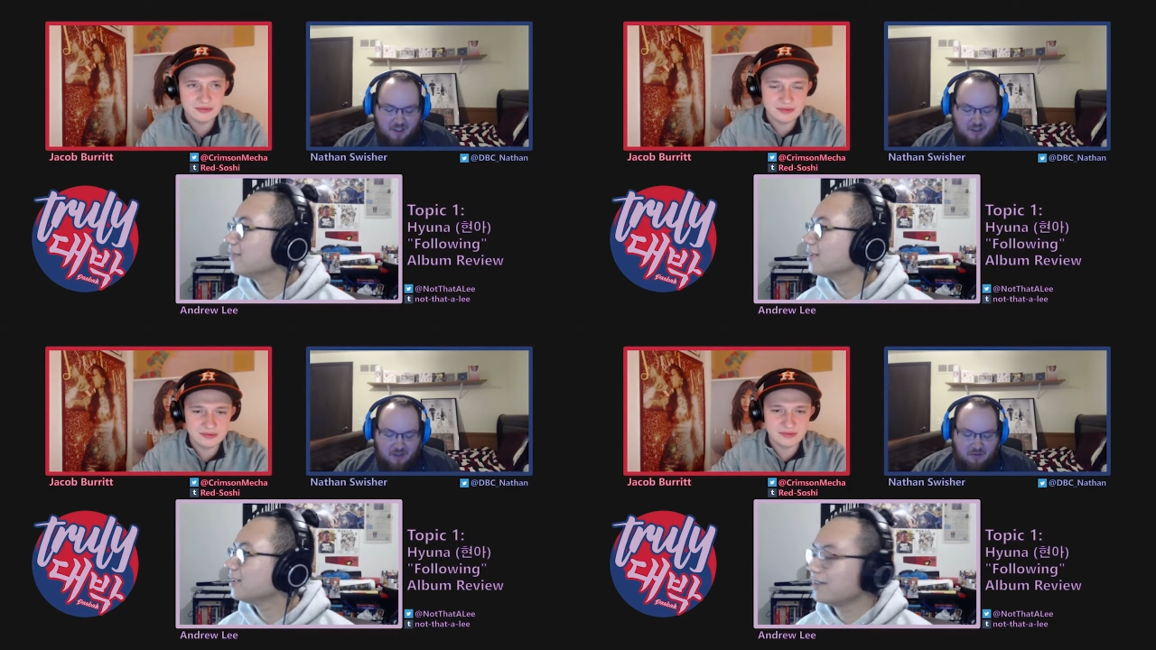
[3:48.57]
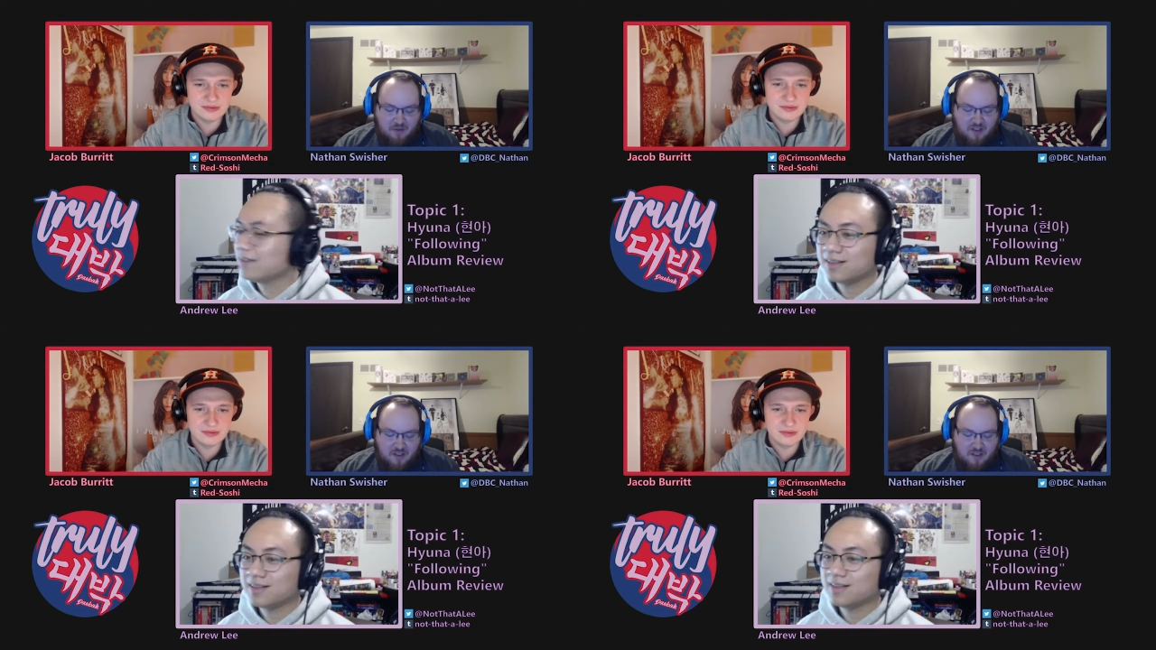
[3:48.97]

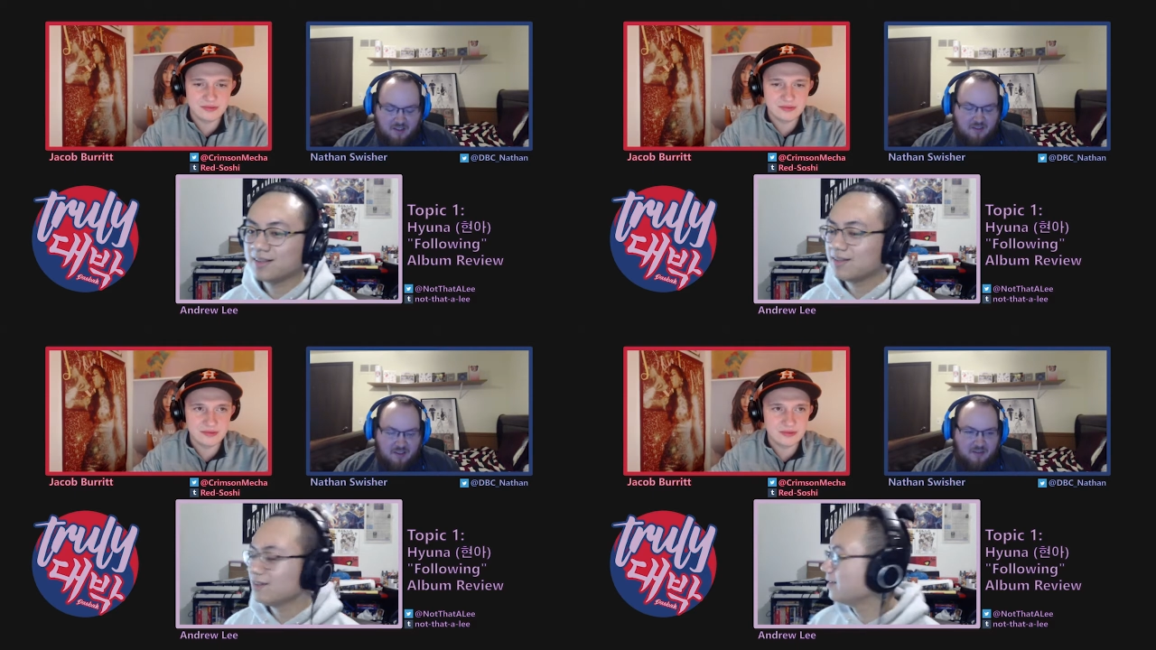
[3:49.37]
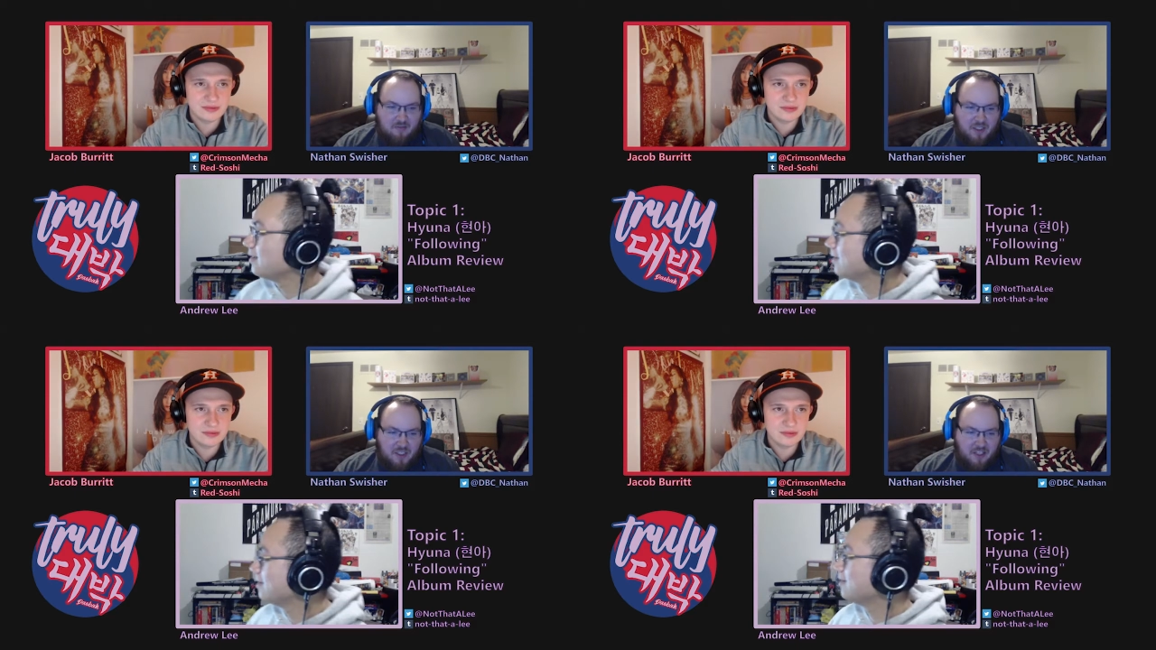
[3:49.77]
Speaker 1: featuring Wooseok
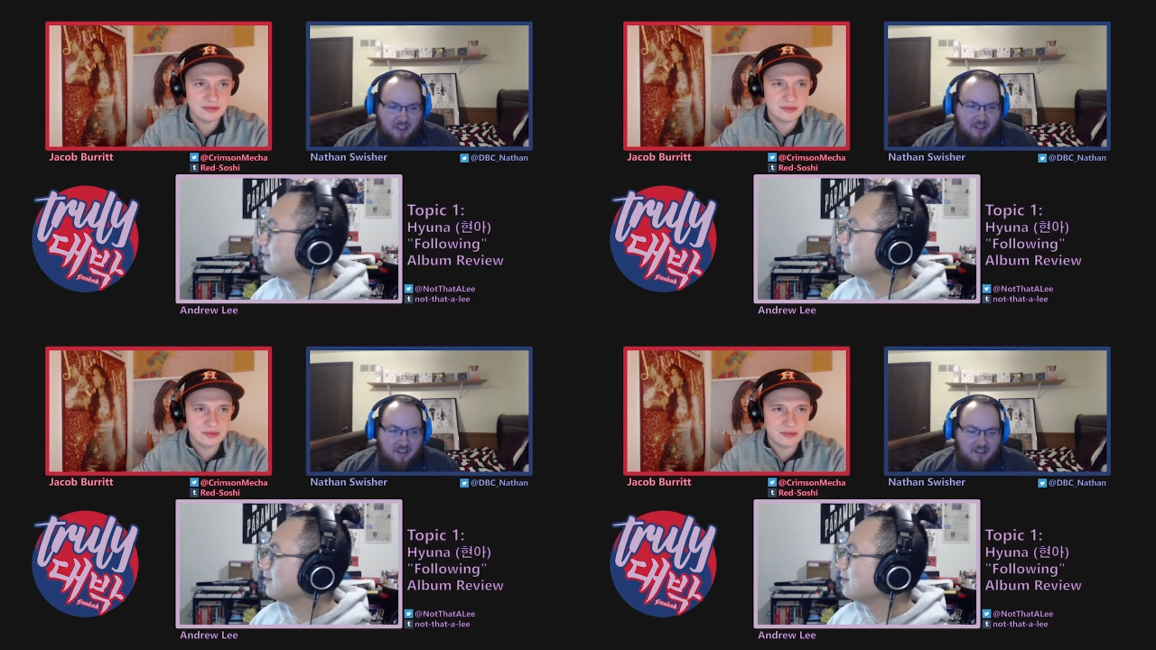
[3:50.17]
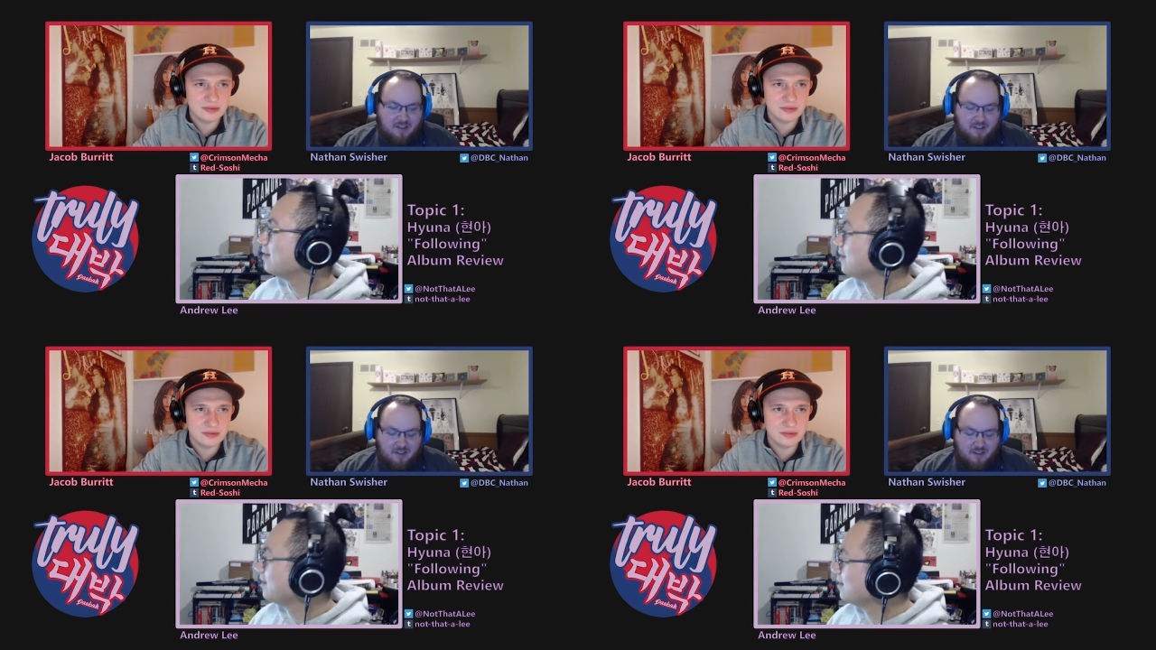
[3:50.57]
of
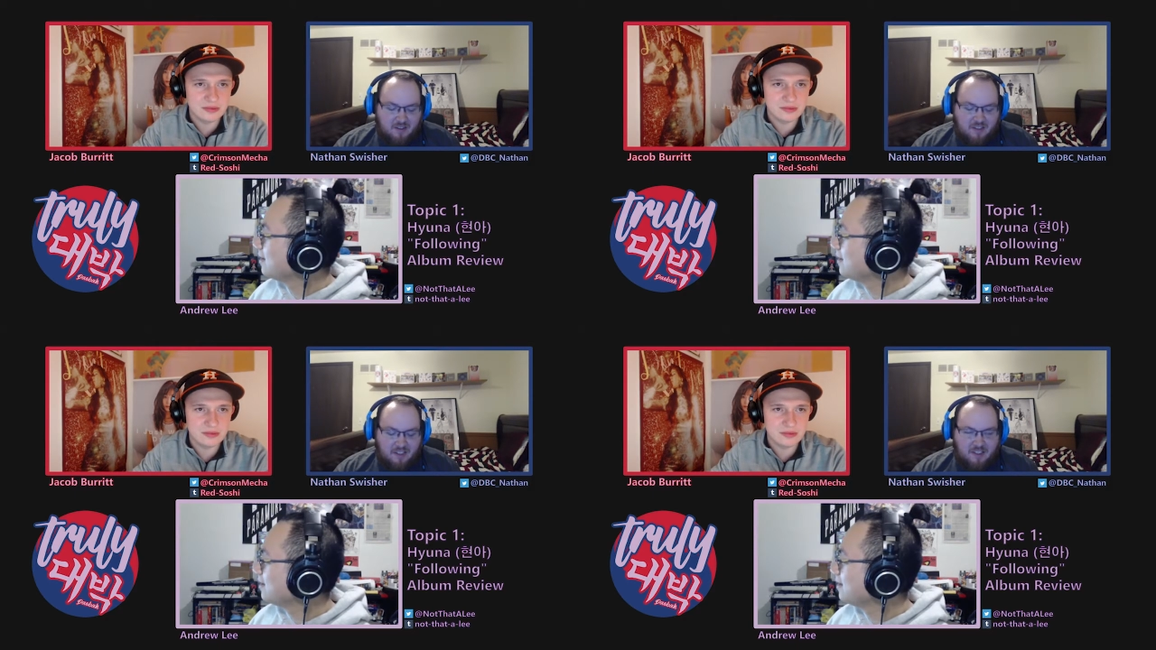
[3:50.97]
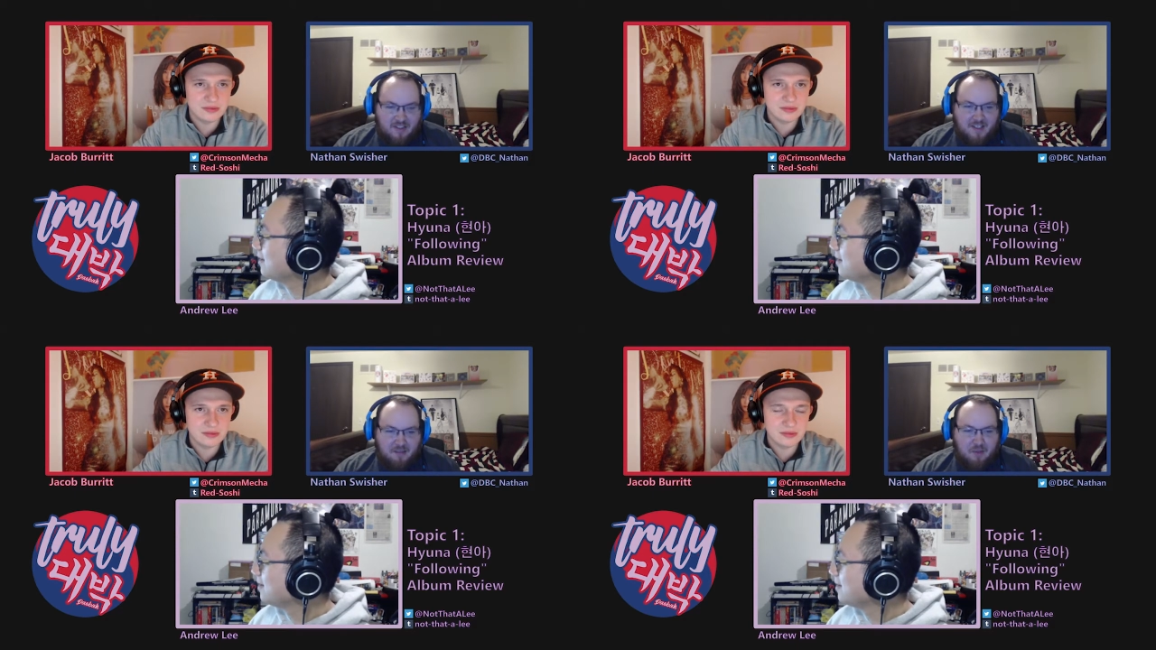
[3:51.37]
Pentagon,
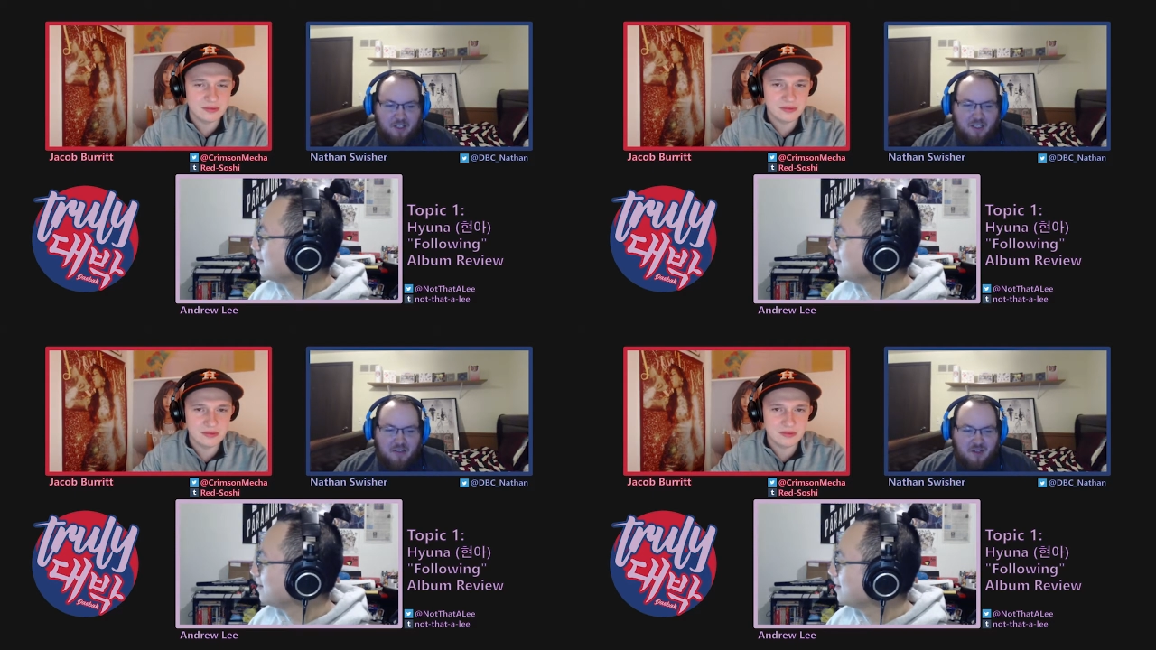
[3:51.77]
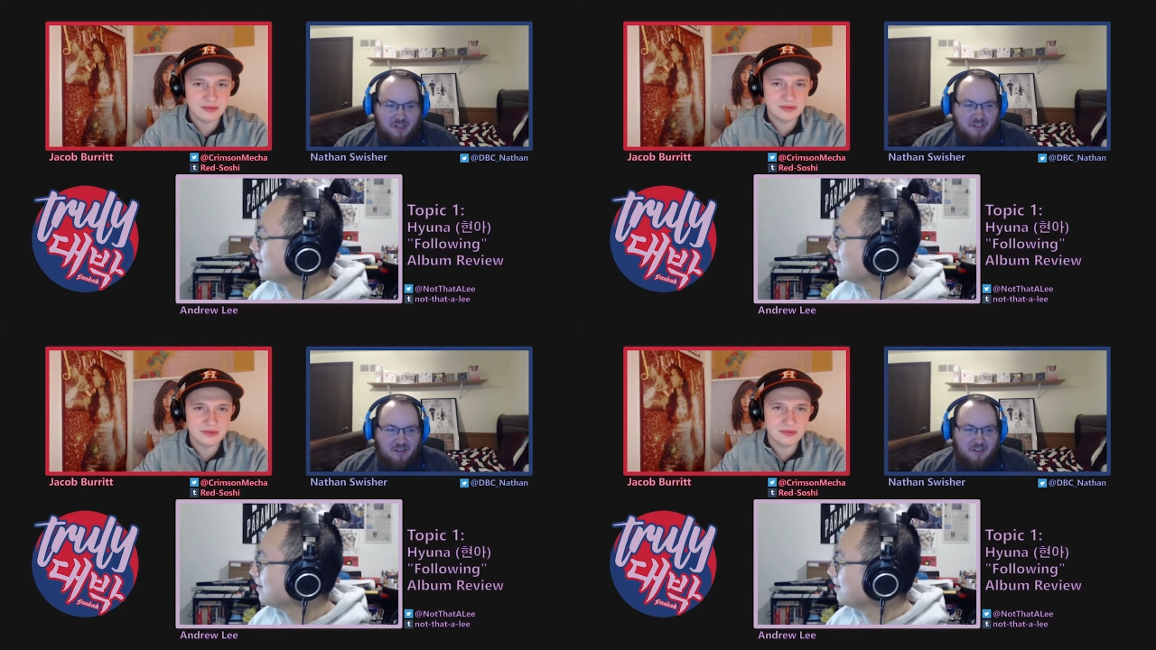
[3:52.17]
and it's like pretty
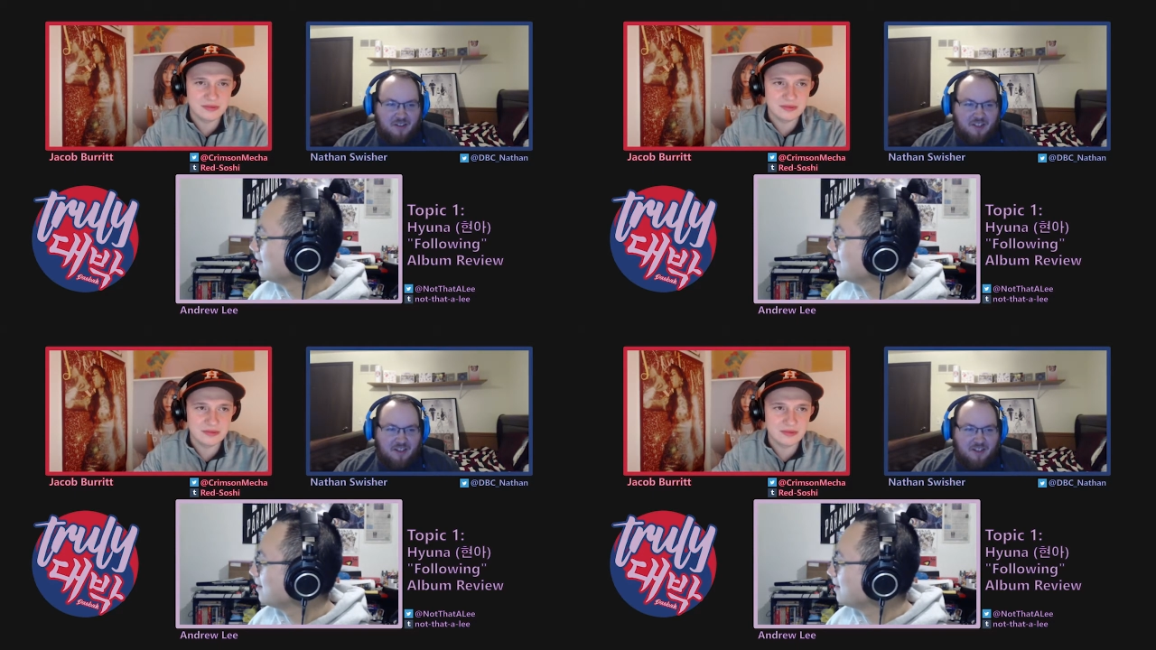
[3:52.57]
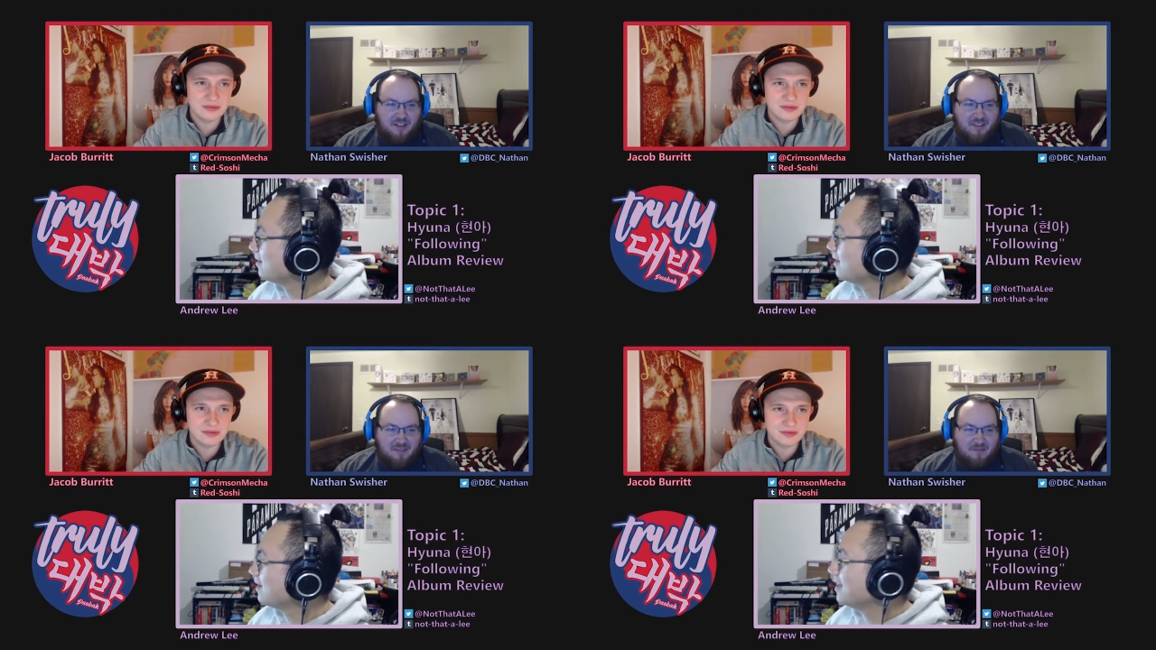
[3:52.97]
traditional
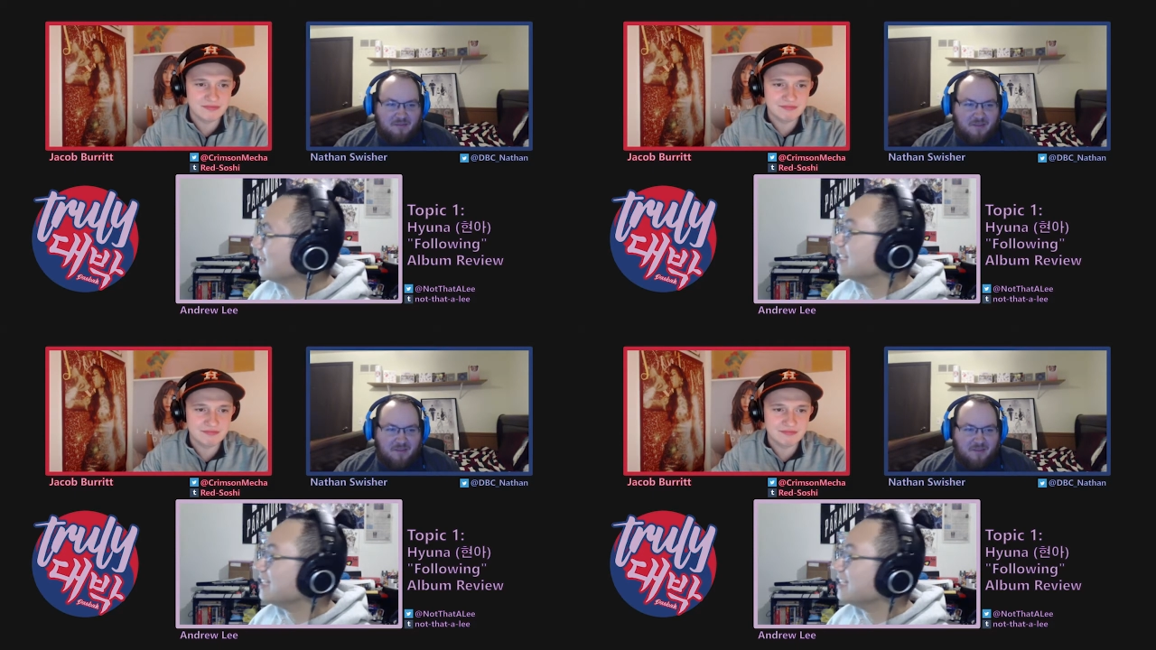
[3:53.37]
Hyuna